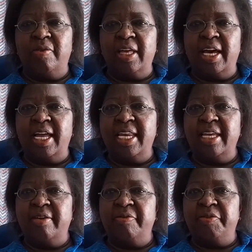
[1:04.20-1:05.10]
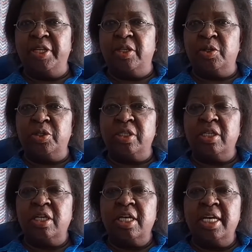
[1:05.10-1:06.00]
the earlier videos,
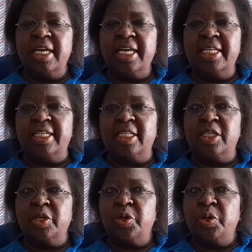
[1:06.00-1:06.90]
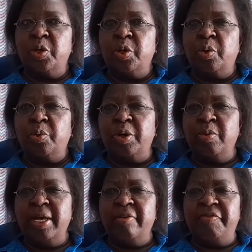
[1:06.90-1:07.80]
is that when
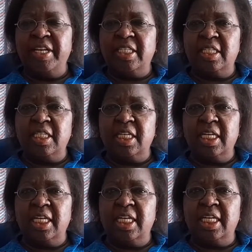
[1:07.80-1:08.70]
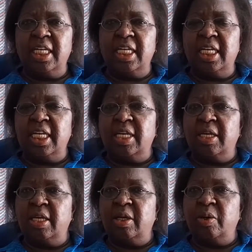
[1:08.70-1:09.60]
we are faced
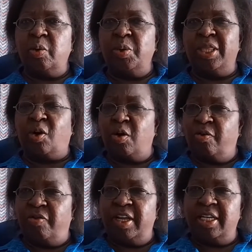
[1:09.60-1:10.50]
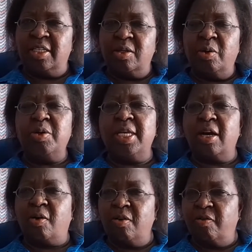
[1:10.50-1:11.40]
with conflict, when you're in a
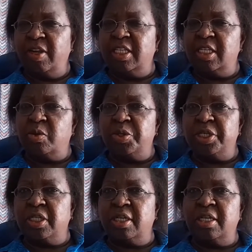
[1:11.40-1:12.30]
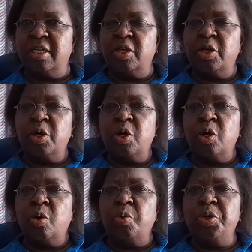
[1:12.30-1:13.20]
conflict situation,
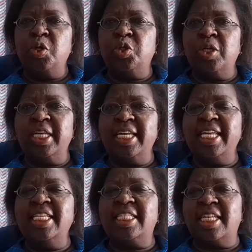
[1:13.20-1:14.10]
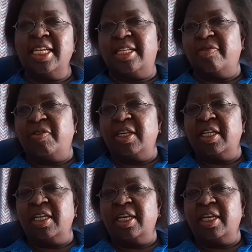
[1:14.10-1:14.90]
we usually instinctively